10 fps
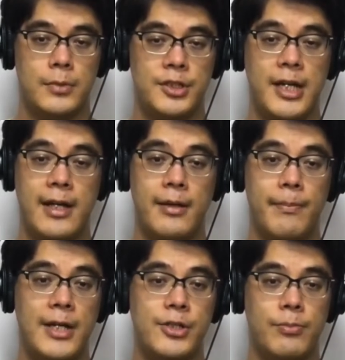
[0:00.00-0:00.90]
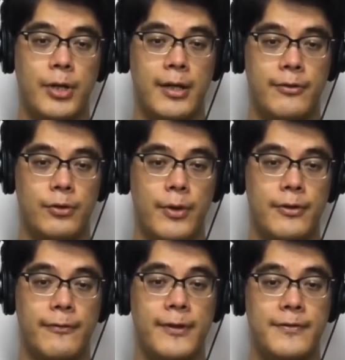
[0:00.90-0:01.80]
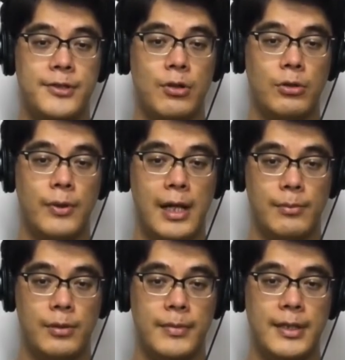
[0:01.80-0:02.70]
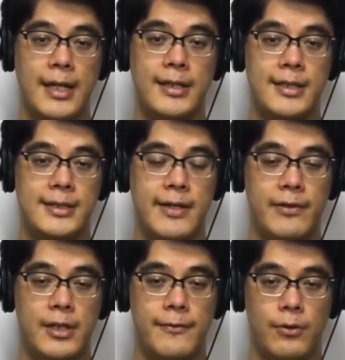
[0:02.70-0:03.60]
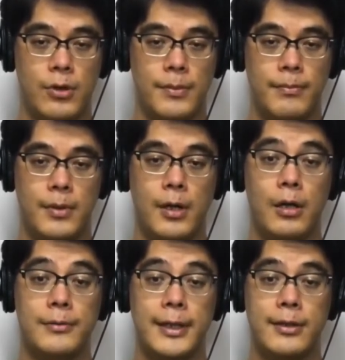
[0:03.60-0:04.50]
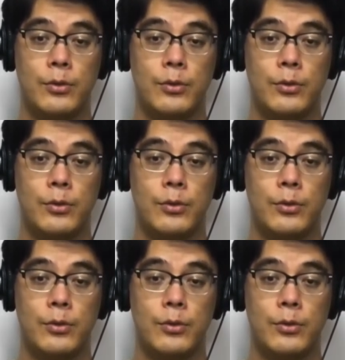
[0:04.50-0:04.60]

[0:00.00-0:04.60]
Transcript: She had a major breakthrough with her fifth solo album in 1974, Heart Like a